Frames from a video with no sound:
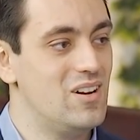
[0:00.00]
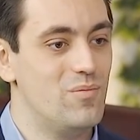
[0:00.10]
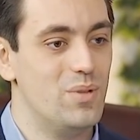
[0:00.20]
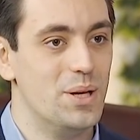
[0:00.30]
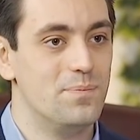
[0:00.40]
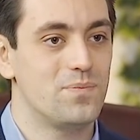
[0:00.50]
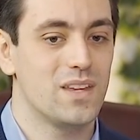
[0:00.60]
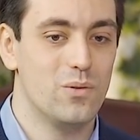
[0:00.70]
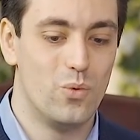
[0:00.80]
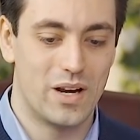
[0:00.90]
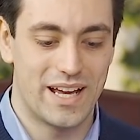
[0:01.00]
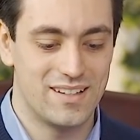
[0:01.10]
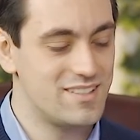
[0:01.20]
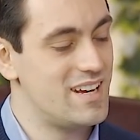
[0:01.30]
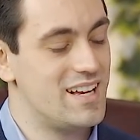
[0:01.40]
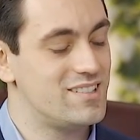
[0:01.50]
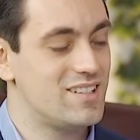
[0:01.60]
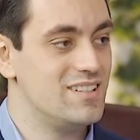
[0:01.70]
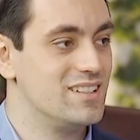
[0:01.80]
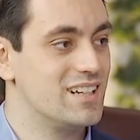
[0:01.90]
But one ant's nest
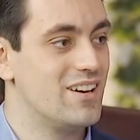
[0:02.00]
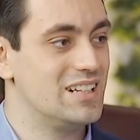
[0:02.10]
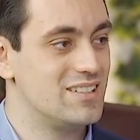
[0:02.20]
isn't going